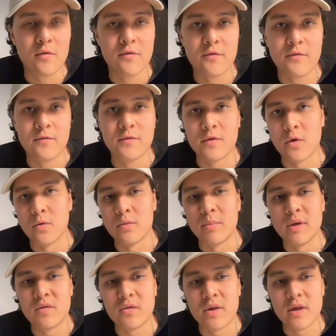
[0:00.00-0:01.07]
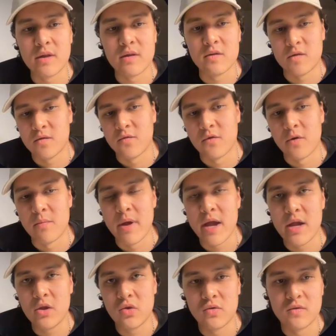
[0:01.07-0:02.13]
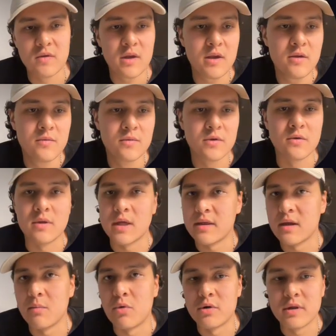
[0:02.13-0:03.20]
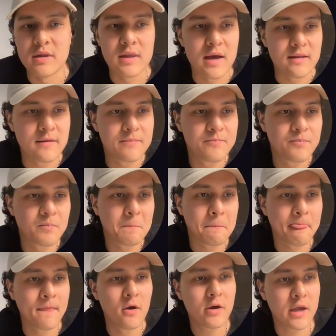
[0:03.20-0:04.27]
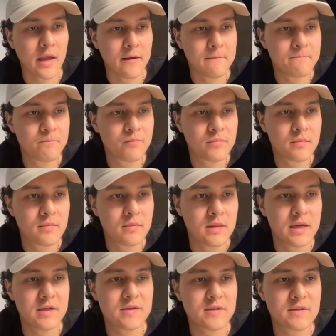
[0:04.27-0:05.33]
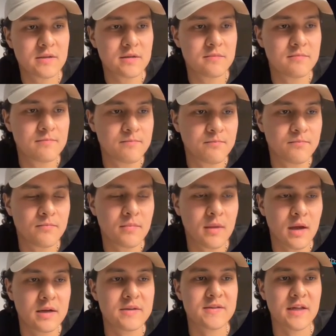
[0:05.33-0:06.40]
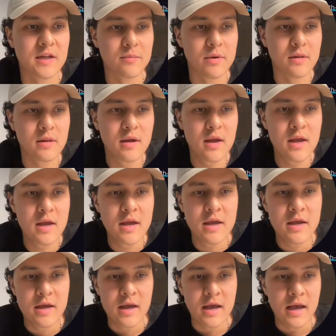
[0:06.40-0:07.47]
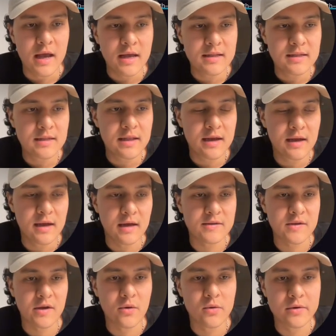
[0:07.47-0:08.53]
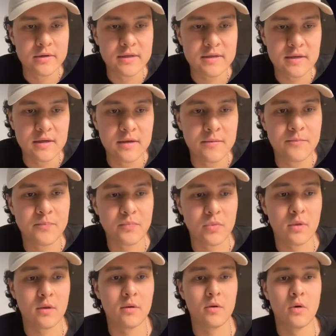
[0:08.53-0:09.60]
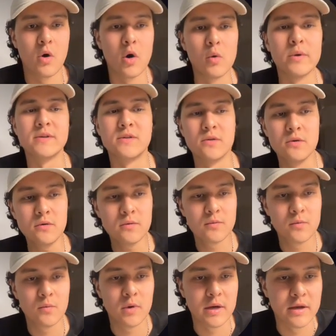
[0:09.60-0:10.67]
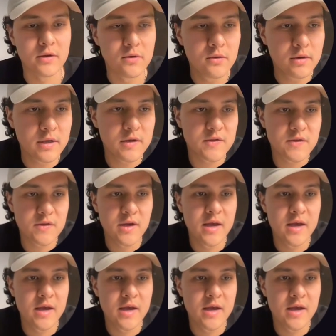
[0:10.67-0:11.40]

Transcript: so it means that it's from A to Z, so nothing more than that. Okay, that is understandable. And as I already always do, what I do is